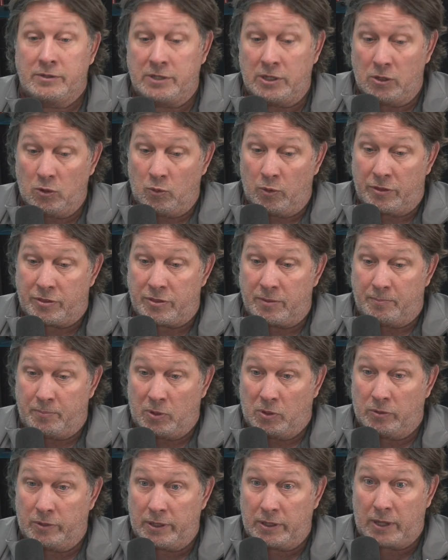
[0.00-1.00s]
Deal with the
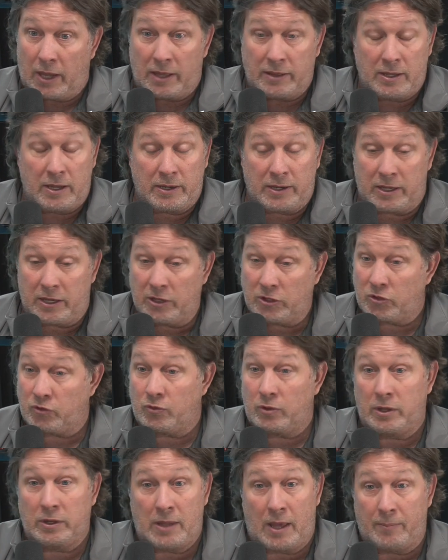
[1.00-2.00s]
building, and then
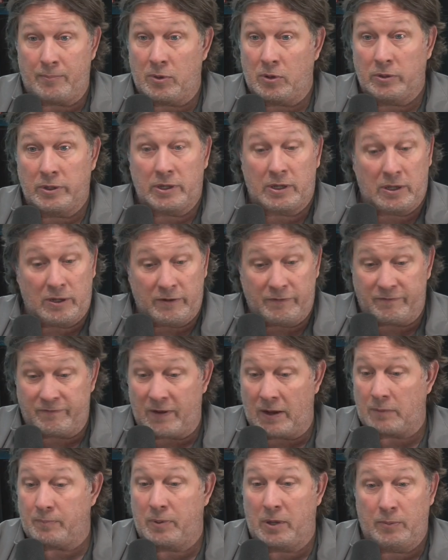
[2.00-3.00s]
history in that building can
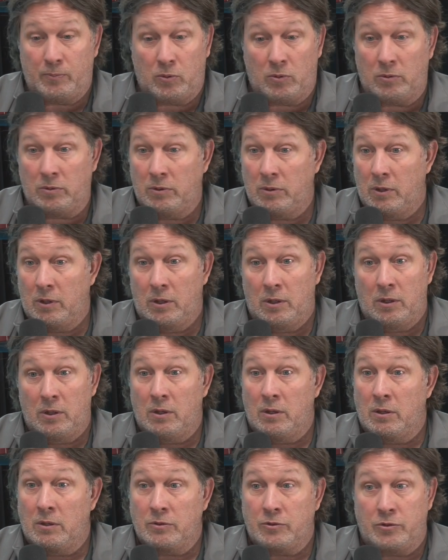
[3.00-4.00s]
affect people
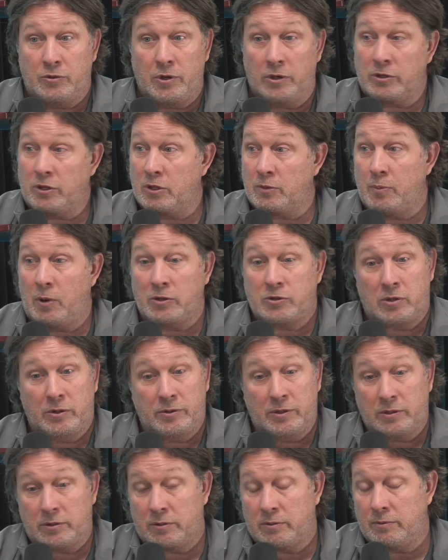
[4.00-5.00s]
just as much.
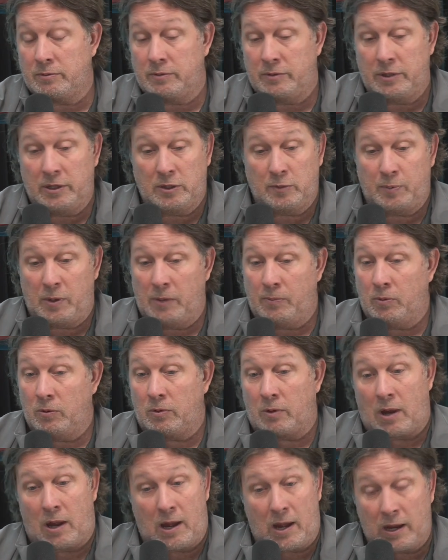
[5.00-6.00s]
And these people
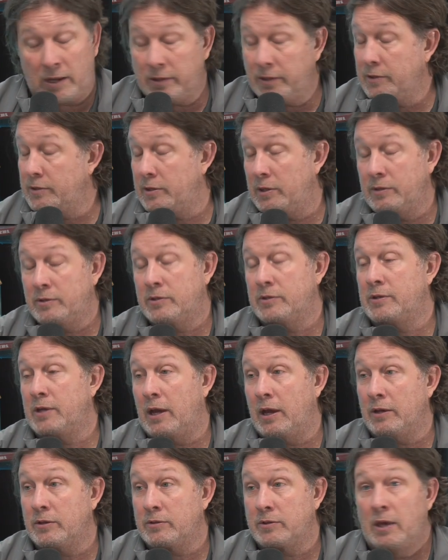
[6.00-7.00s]
are highly
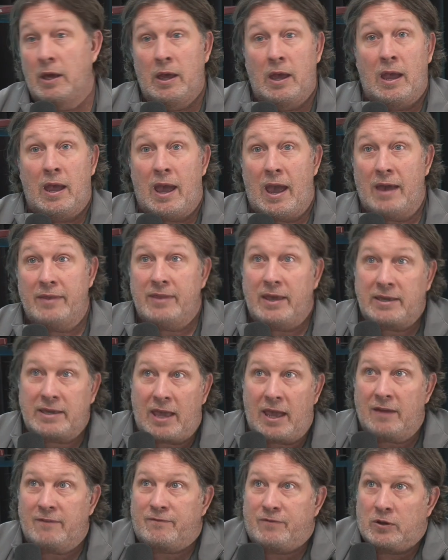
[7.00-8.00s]
sensitized, and they
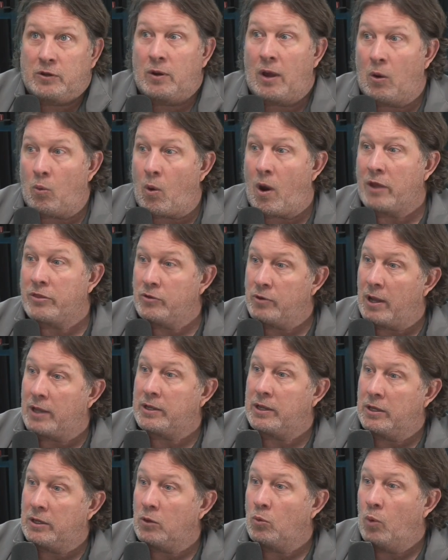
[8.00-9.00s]
can't figure out why they're
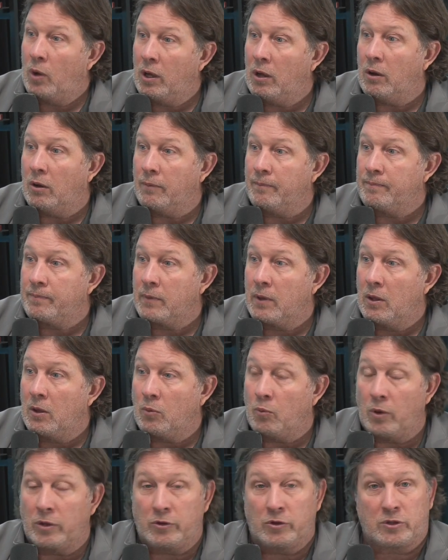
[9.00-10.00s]
not getting well,
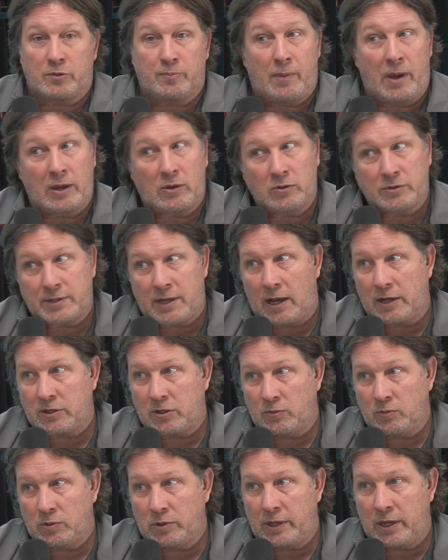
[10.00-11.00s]
whether it's
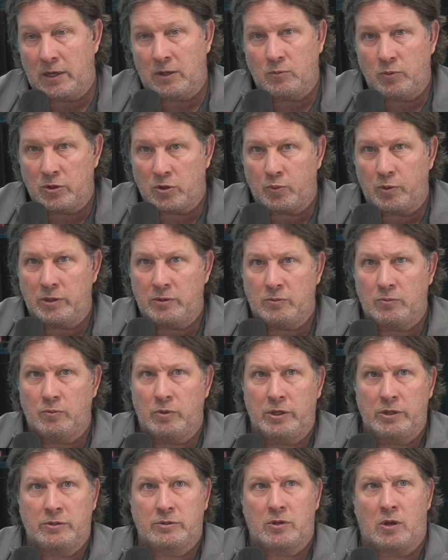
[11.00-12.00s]
mycotoxin related, which
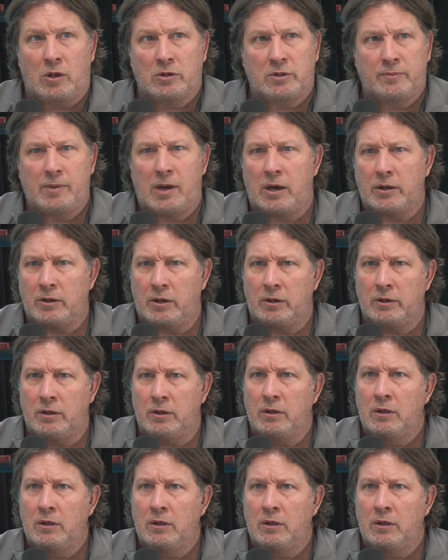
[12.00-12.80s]
we talked about on